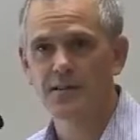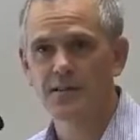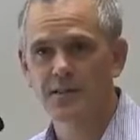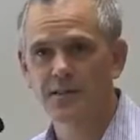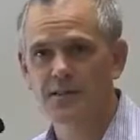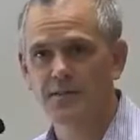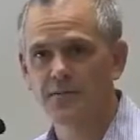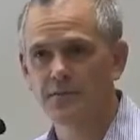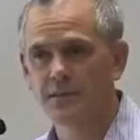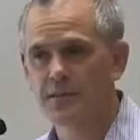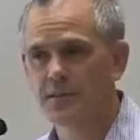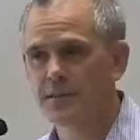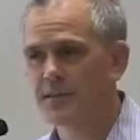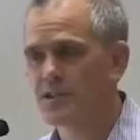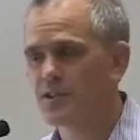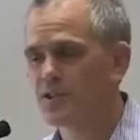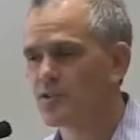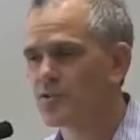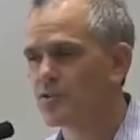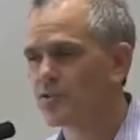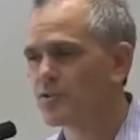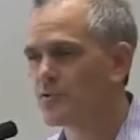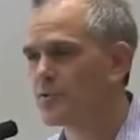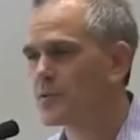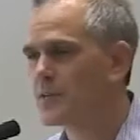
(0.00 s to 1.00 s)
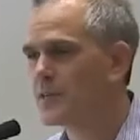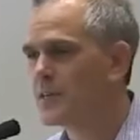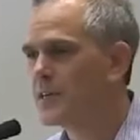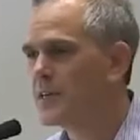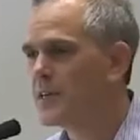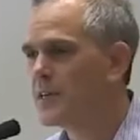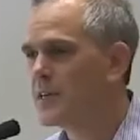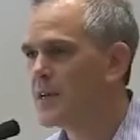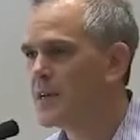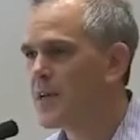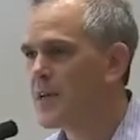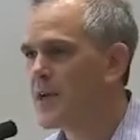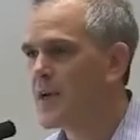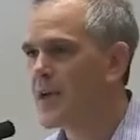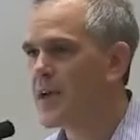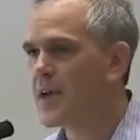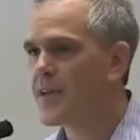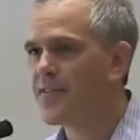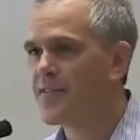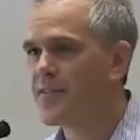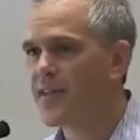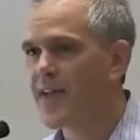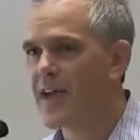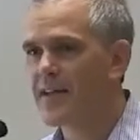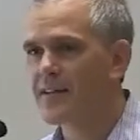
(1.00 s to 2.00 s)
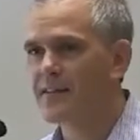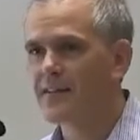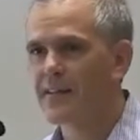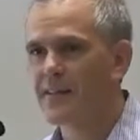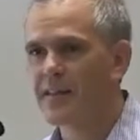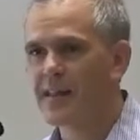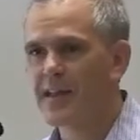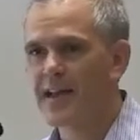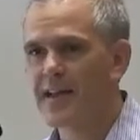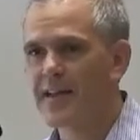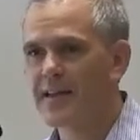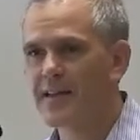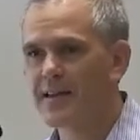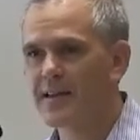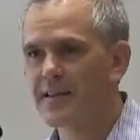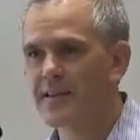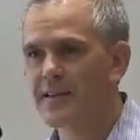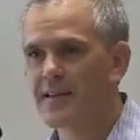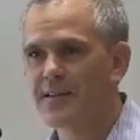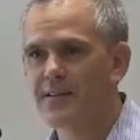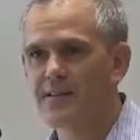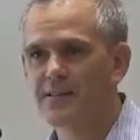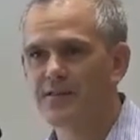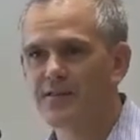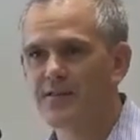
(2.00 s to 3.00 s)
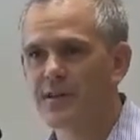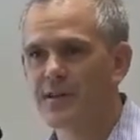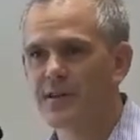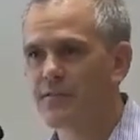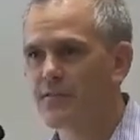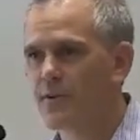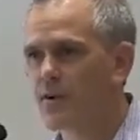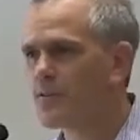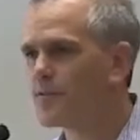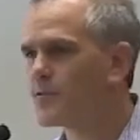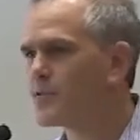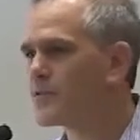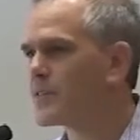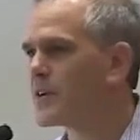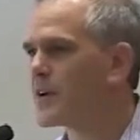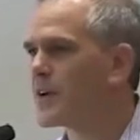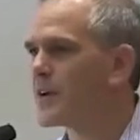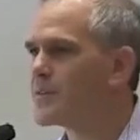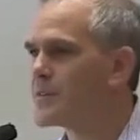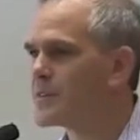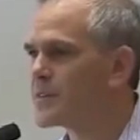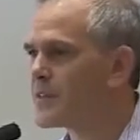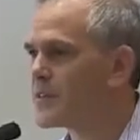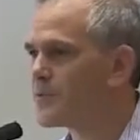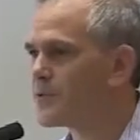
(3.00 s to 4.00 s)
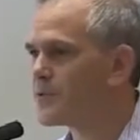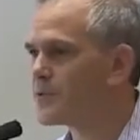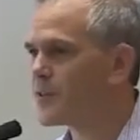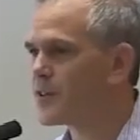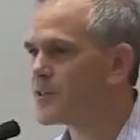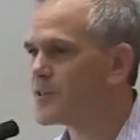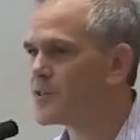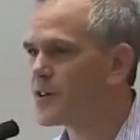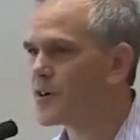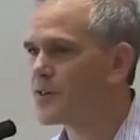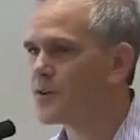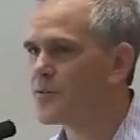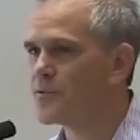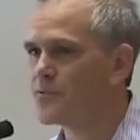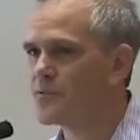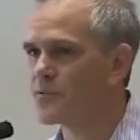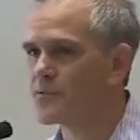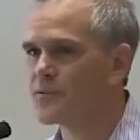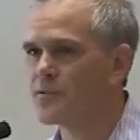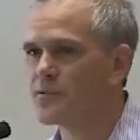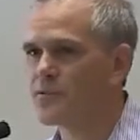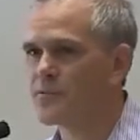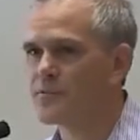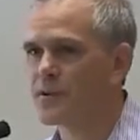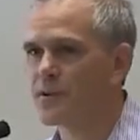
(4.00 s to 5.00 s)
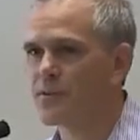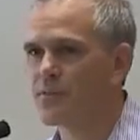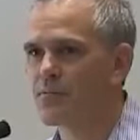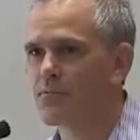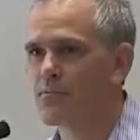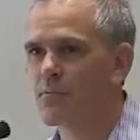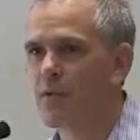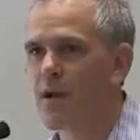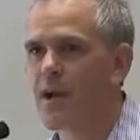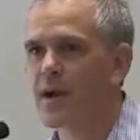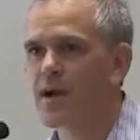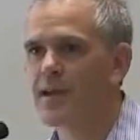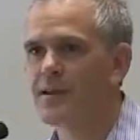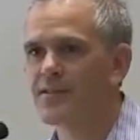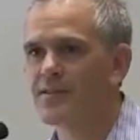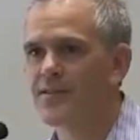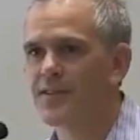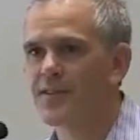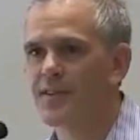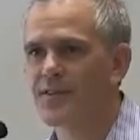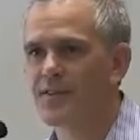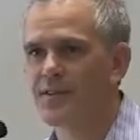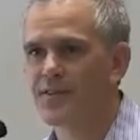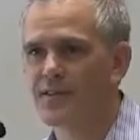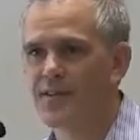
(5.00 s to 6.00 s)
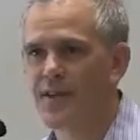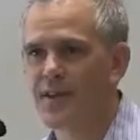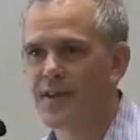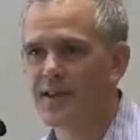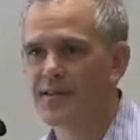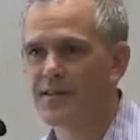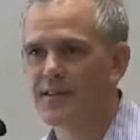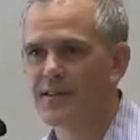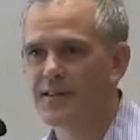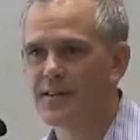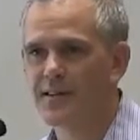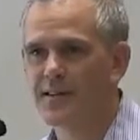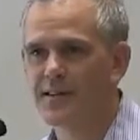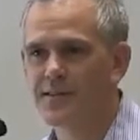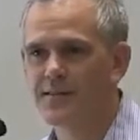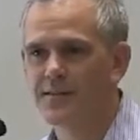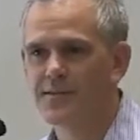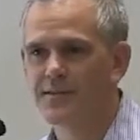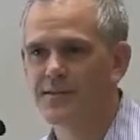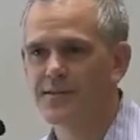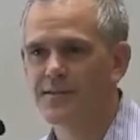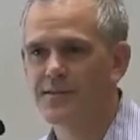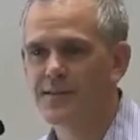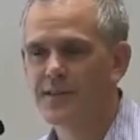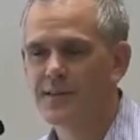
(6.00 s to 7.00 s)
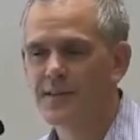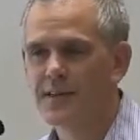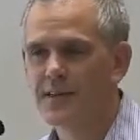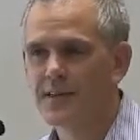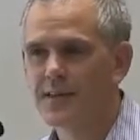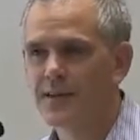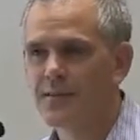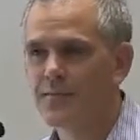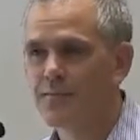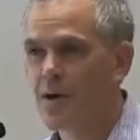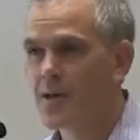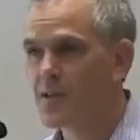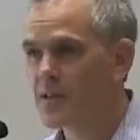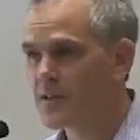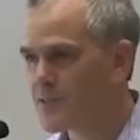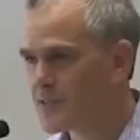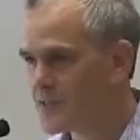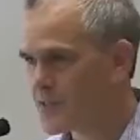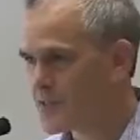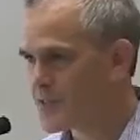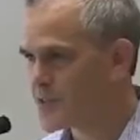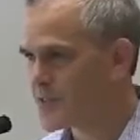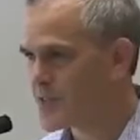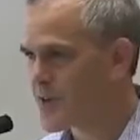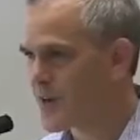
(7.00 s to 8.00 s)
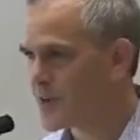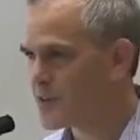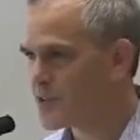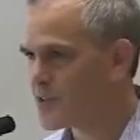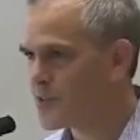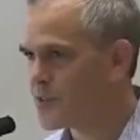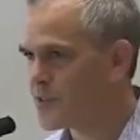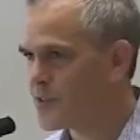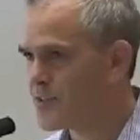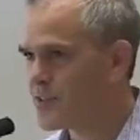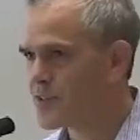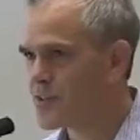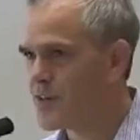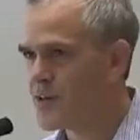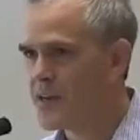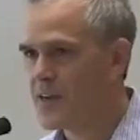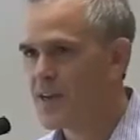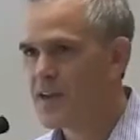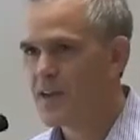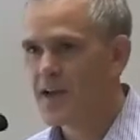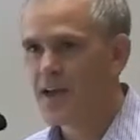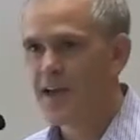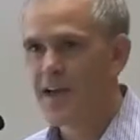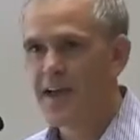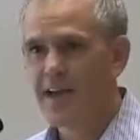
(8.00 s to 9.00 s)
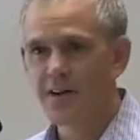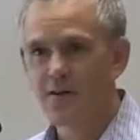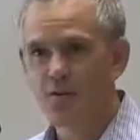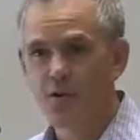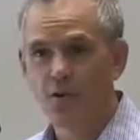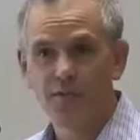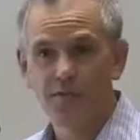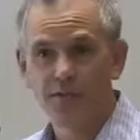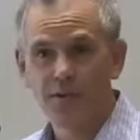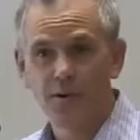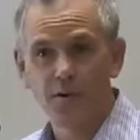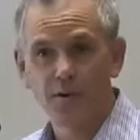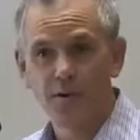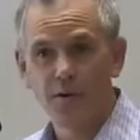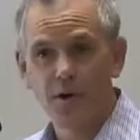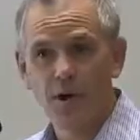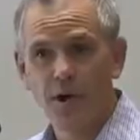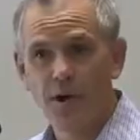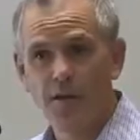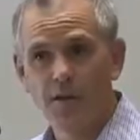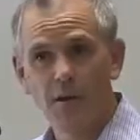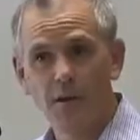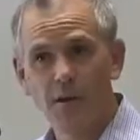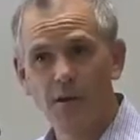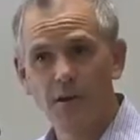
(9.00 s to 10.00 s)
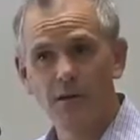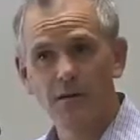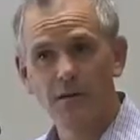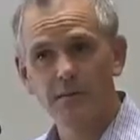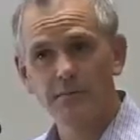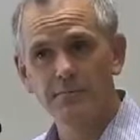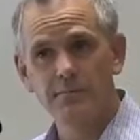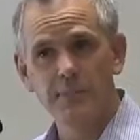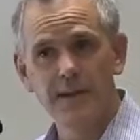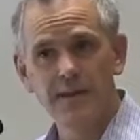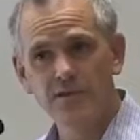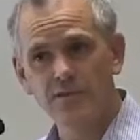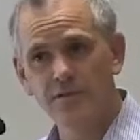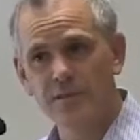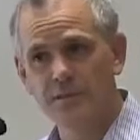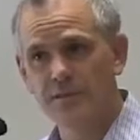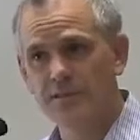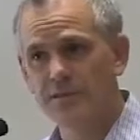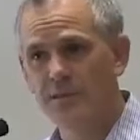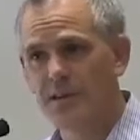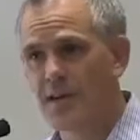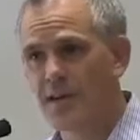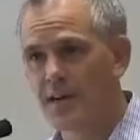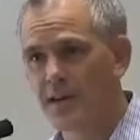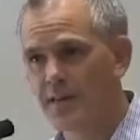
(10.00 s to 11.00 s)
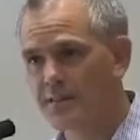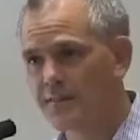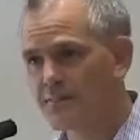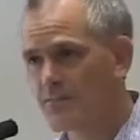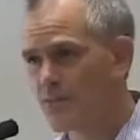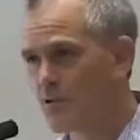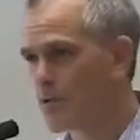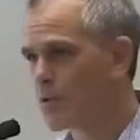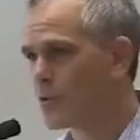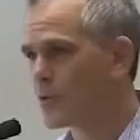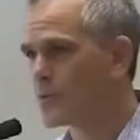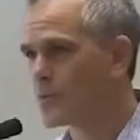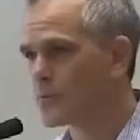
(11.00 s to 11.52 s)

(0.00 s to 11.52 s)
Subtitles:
real issue. And that led, I think, during Gro's time at WHO, to a rising set of policy discussions, and also on our metric side, more